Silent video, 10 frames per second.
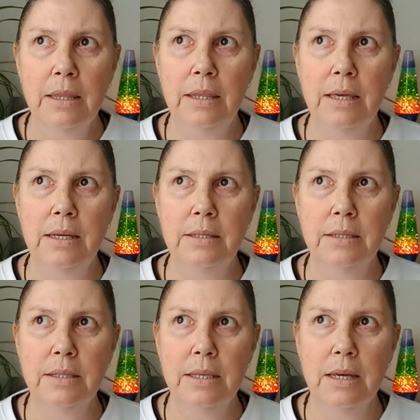
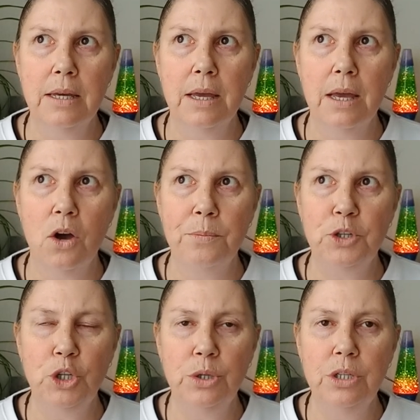there's the
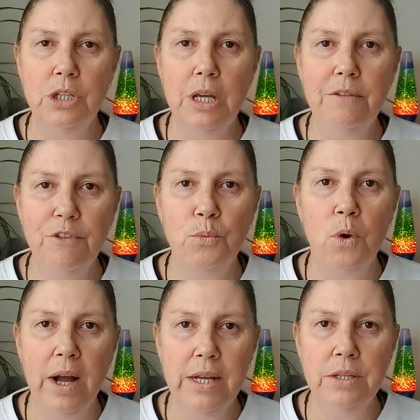opportunity for
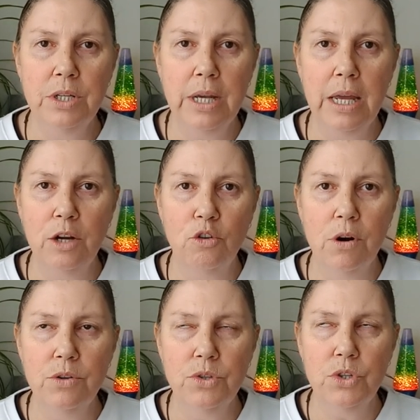wires to get
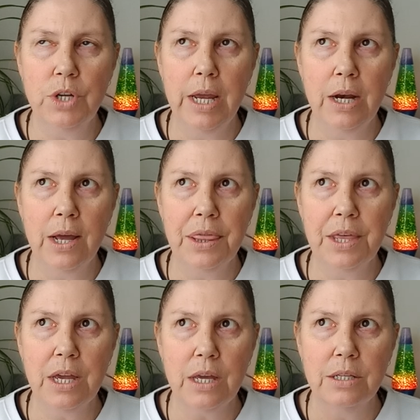crossed, and I
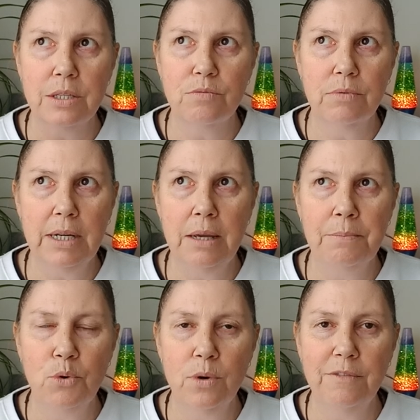think it's really
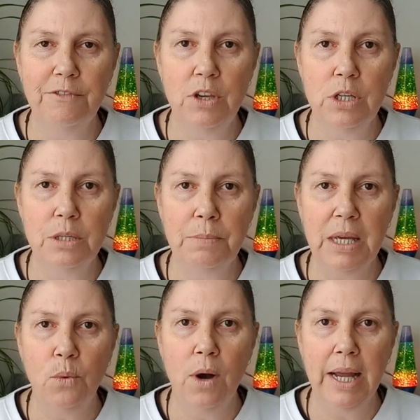important for you to be
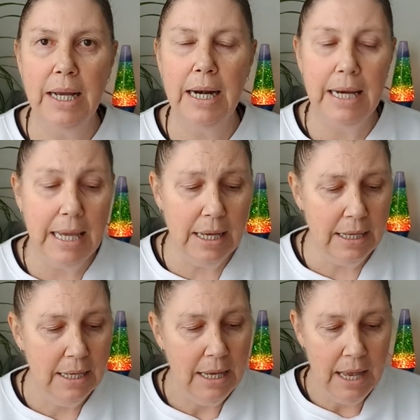quite clear.
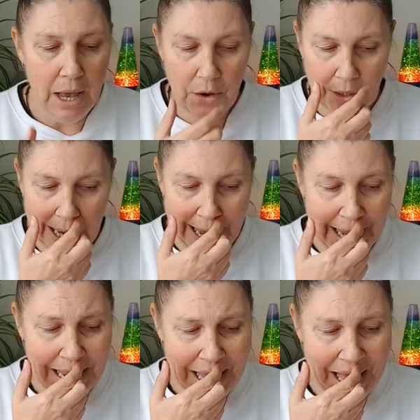
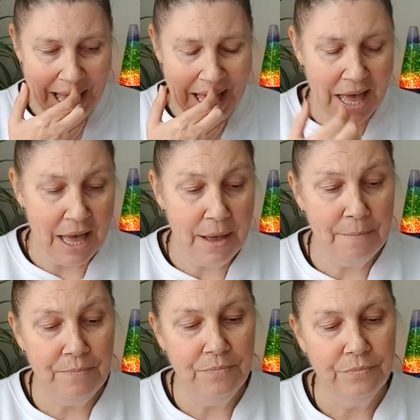Okay.
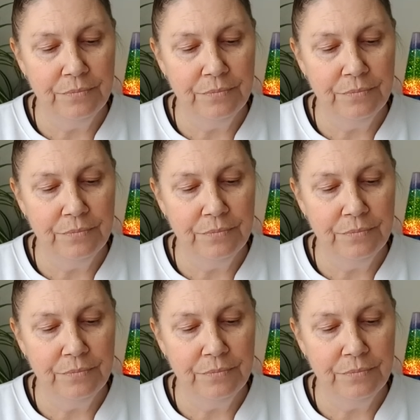Um,